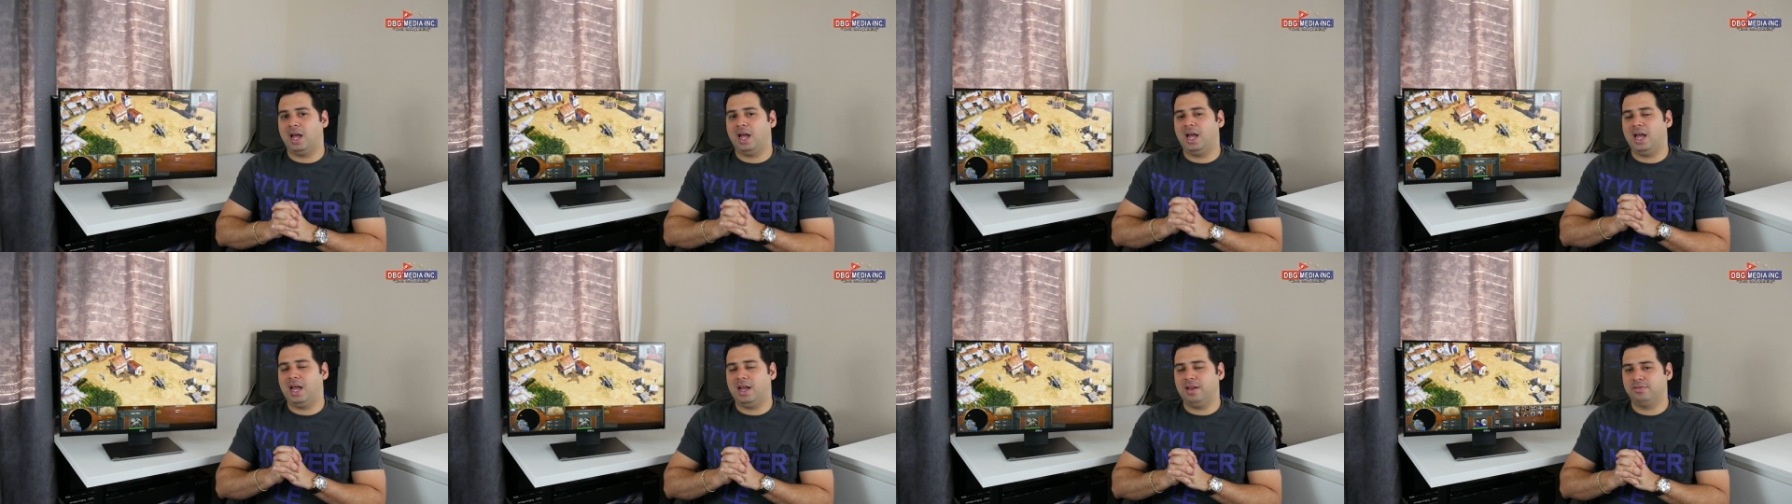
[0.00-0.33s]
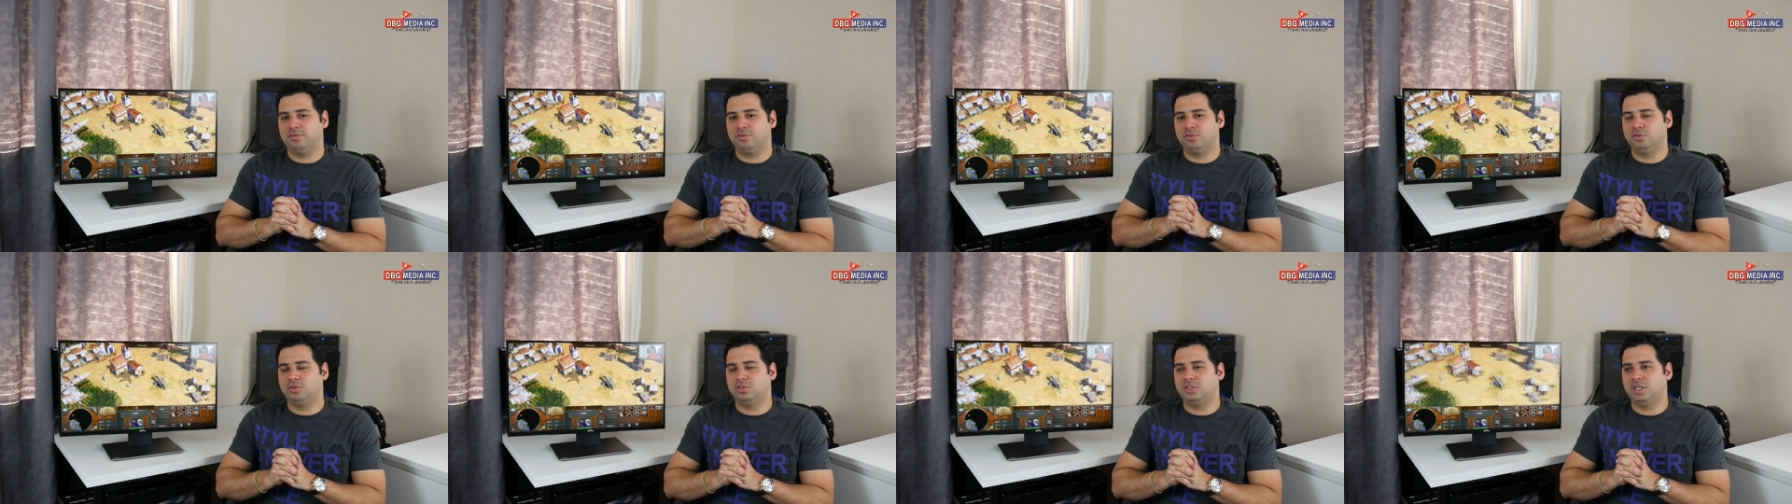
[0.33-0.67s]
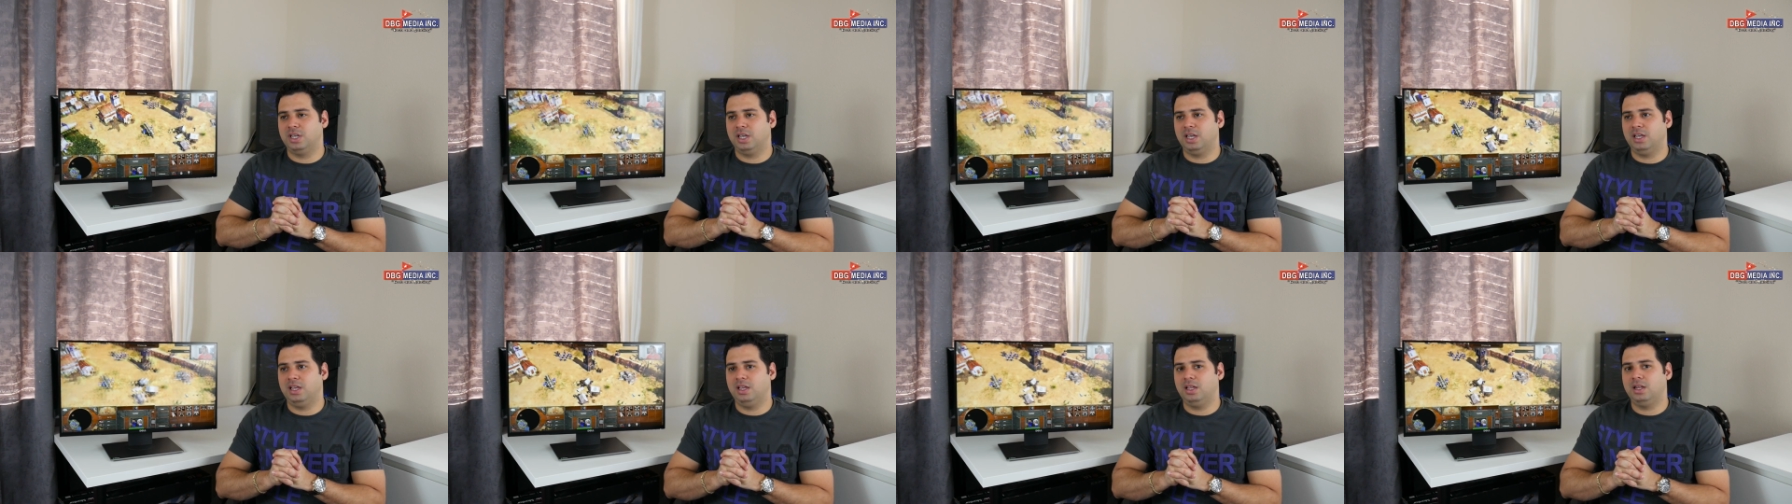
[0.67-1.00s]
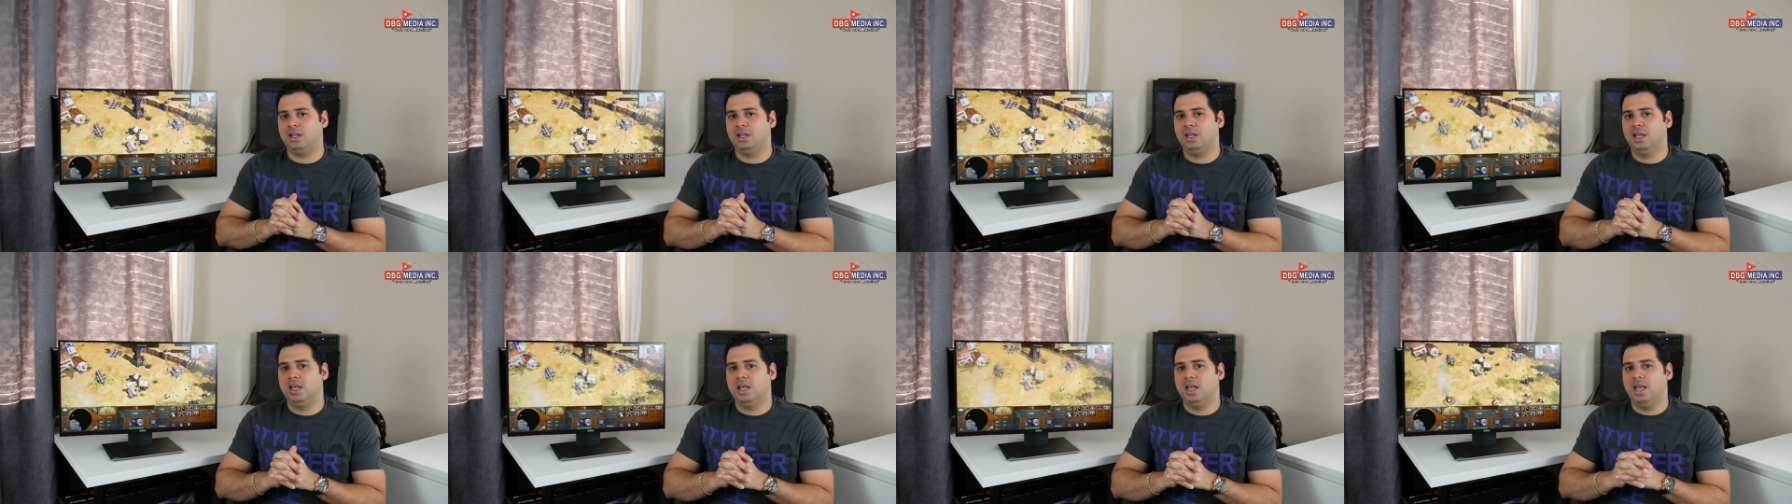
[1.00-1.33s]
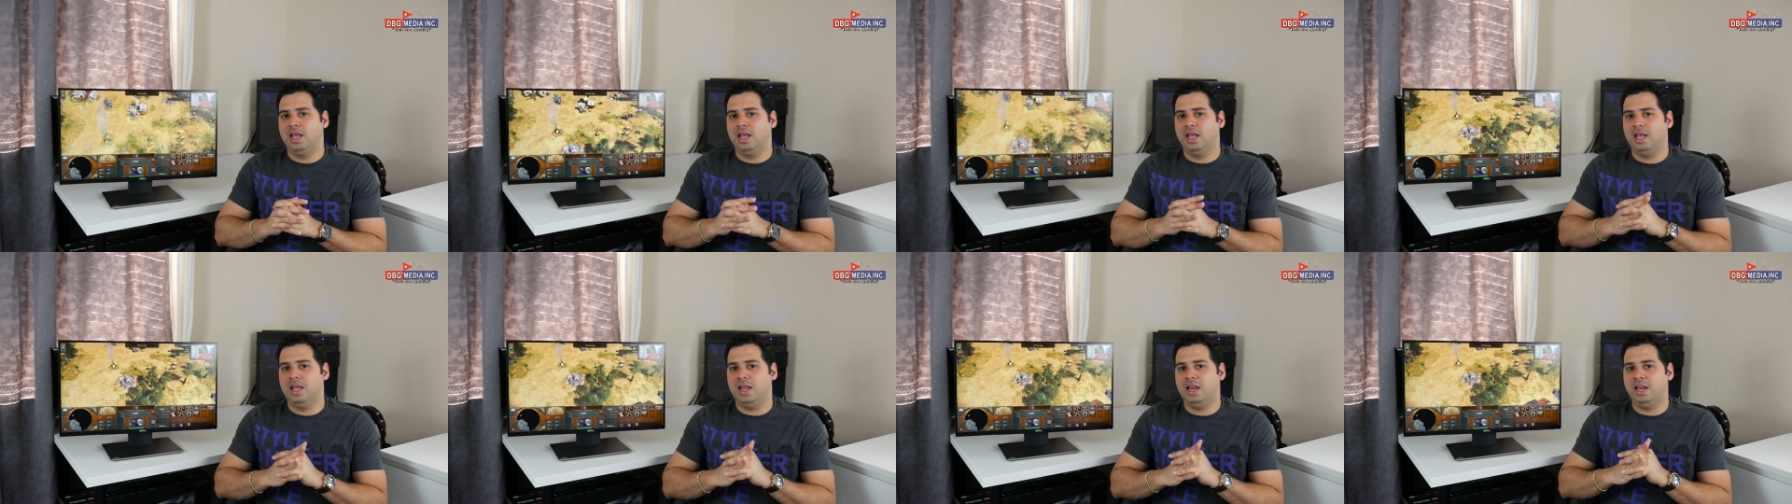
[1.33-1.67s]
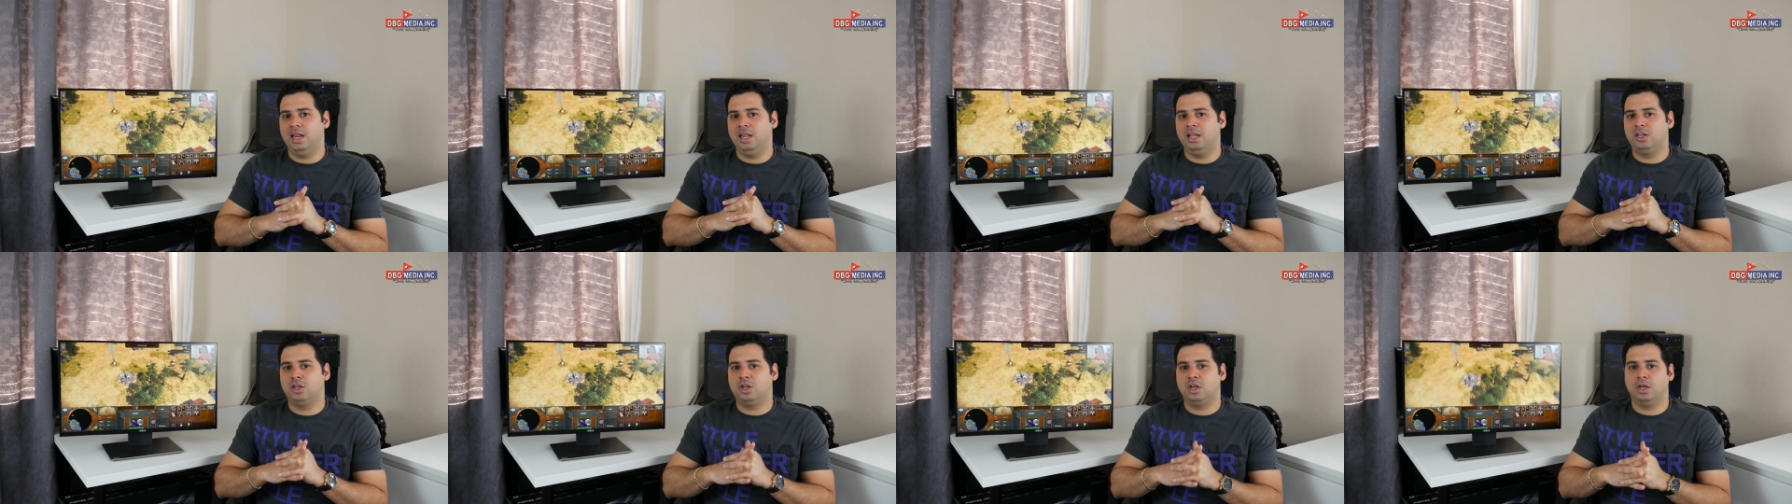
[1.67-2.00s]
I have to say,
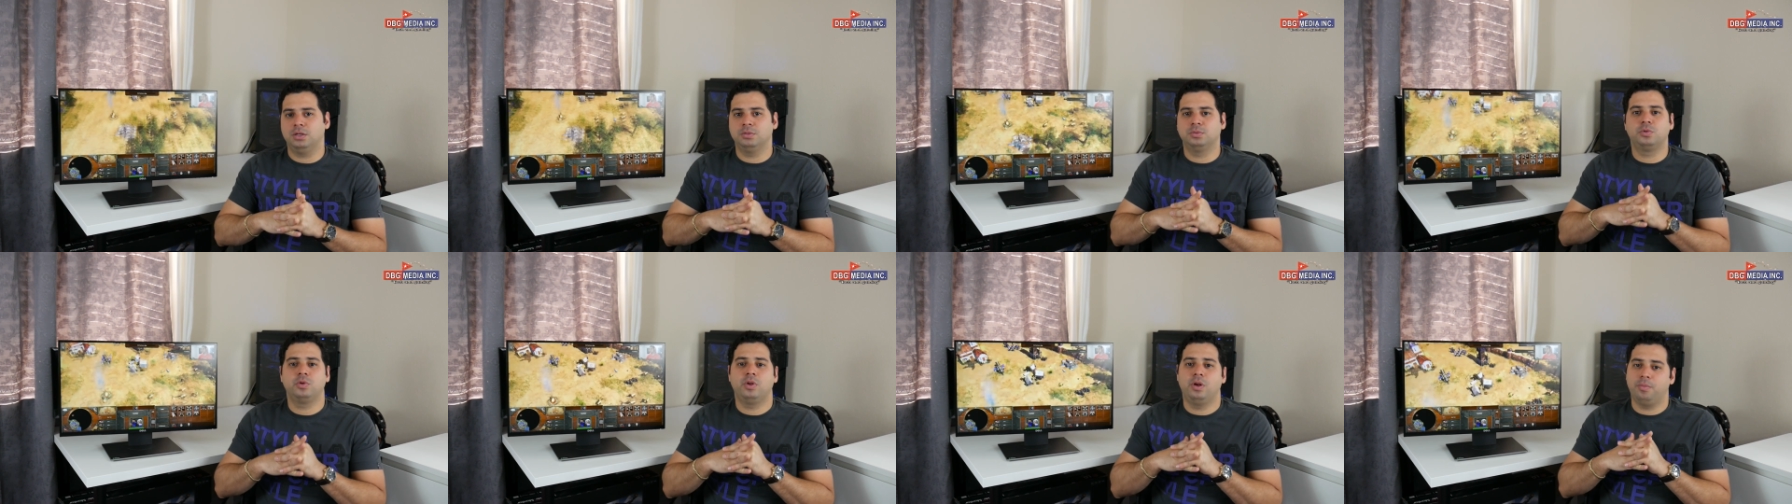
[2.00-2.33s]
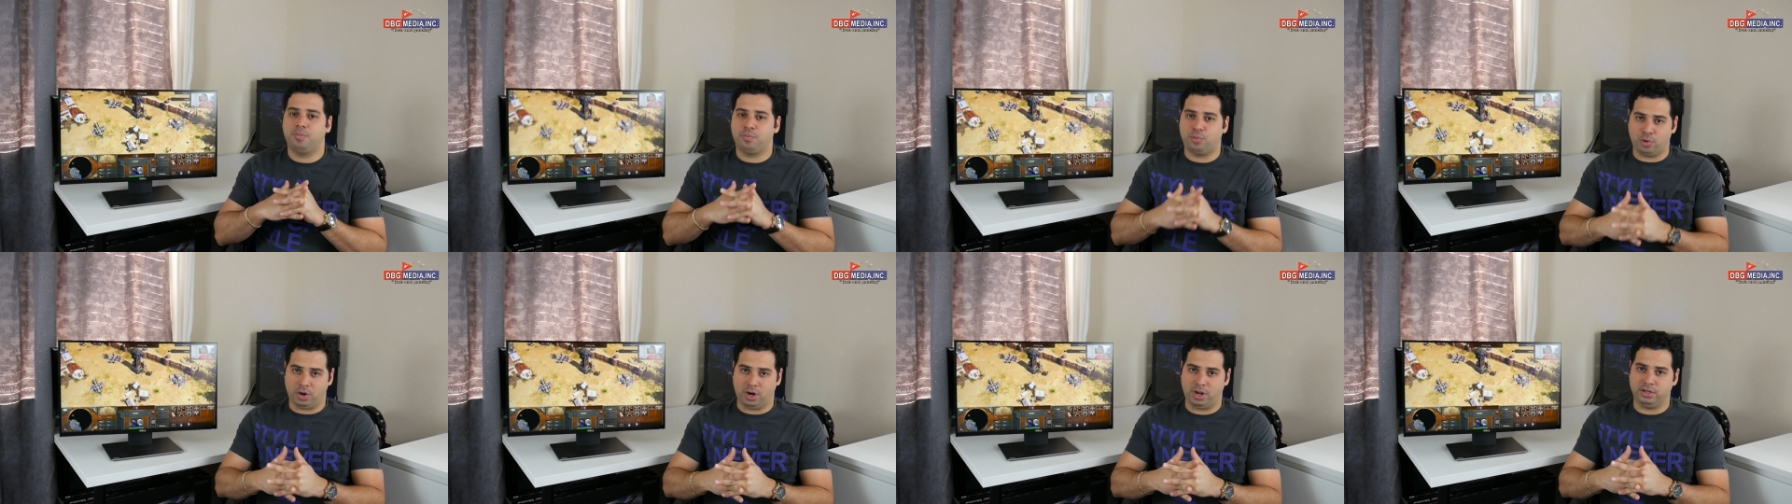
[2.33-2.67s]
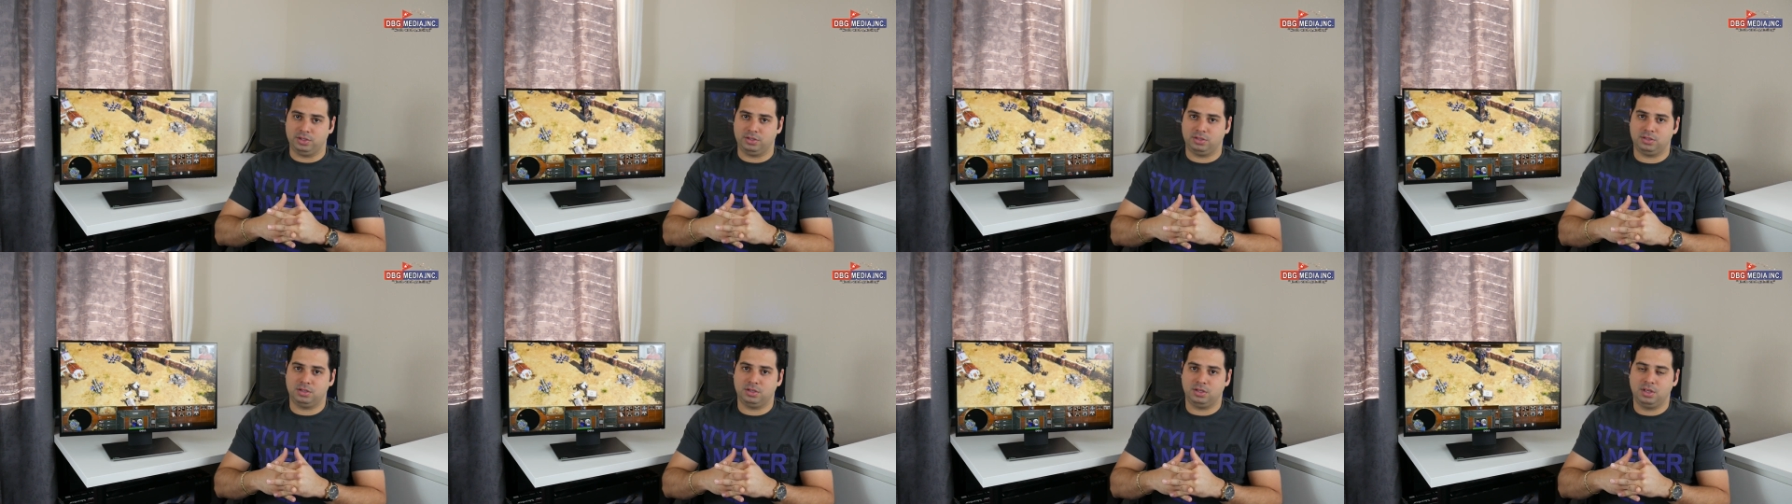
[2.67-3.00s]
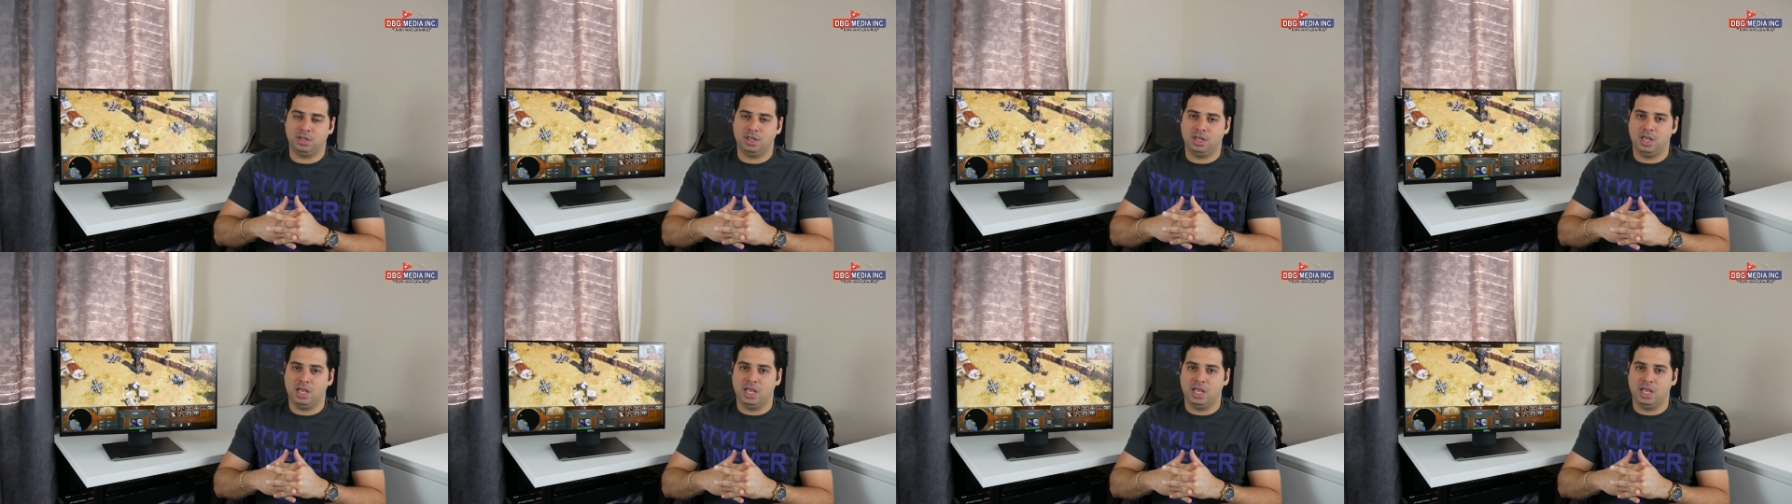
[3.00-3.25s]
it comes with a price.